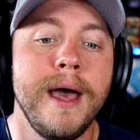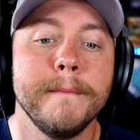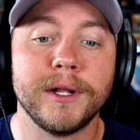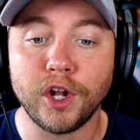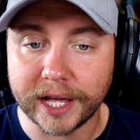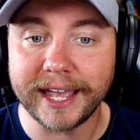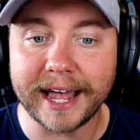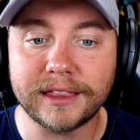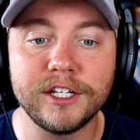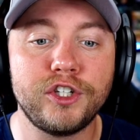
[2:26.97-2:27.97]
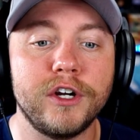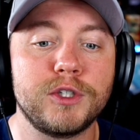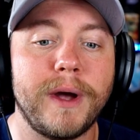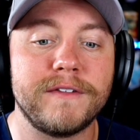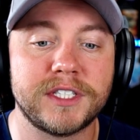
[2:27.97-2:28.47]
But look looking at these
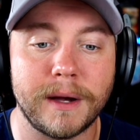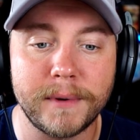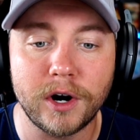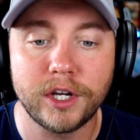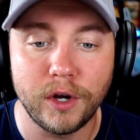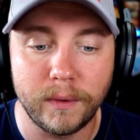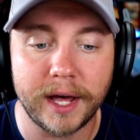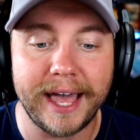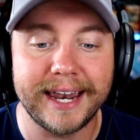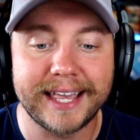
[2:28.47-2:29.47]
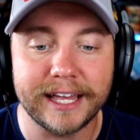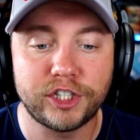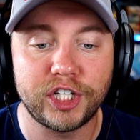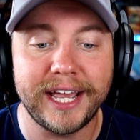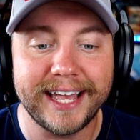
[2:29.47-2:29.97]
units, we have Summoner Yuna, and again,
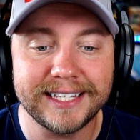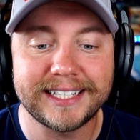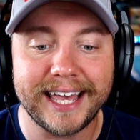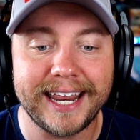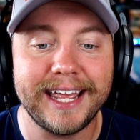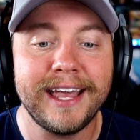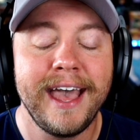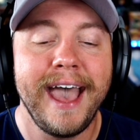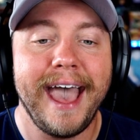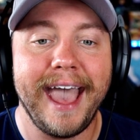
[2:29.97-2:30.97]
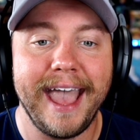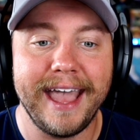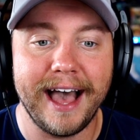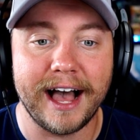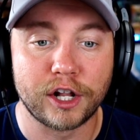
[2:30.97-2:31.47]
she is getting
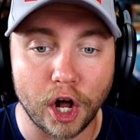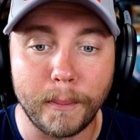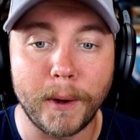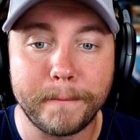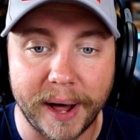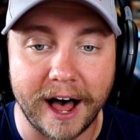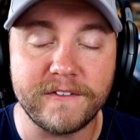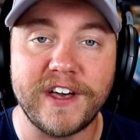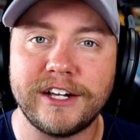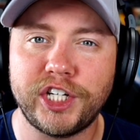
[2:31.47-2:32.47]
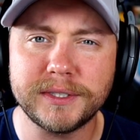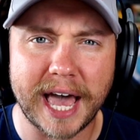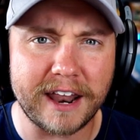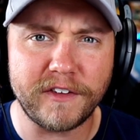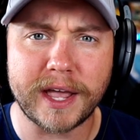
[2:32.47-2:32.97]
a uh, global buff, and she's
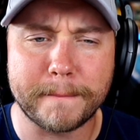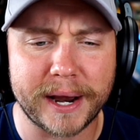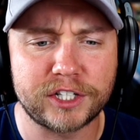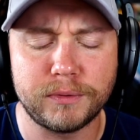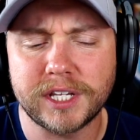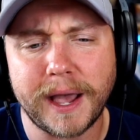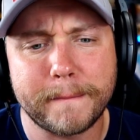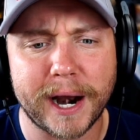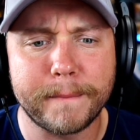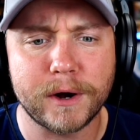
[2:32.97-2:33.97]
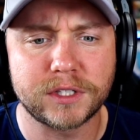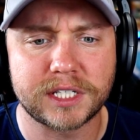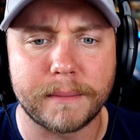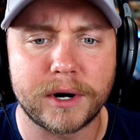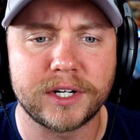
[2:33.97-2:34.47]
kind of like a she was like a bare bones
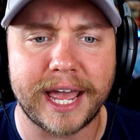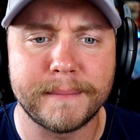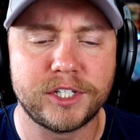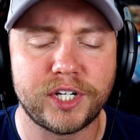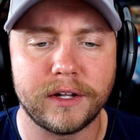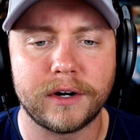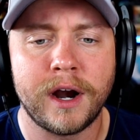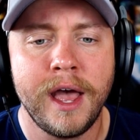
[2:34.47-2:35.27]
summoner damage dealer.